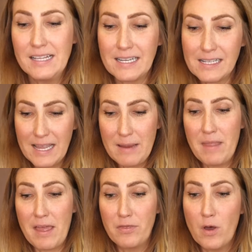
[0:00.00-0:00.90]
to claim
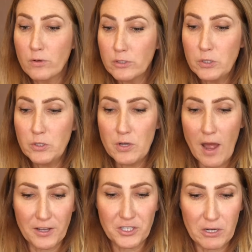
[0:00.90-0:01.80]
that those who do
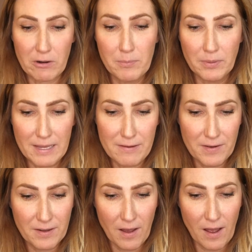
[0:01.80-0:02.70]
not share a belief
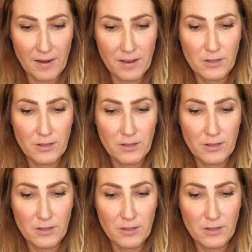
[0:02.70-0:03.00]
in God